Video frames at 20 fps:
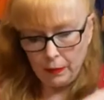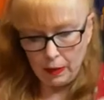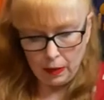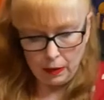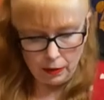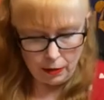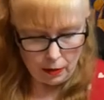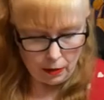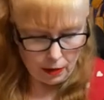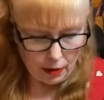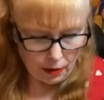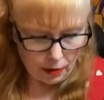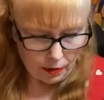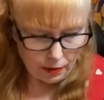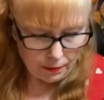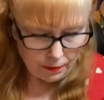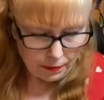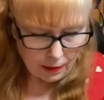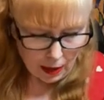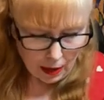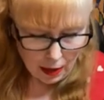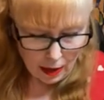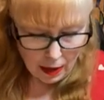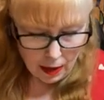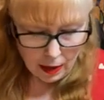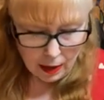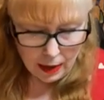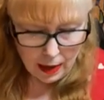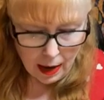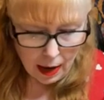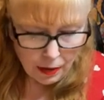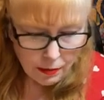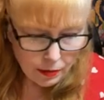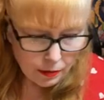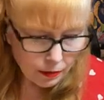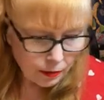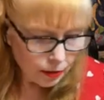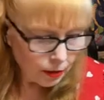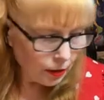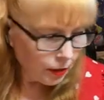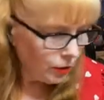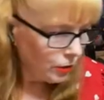So now what we're going to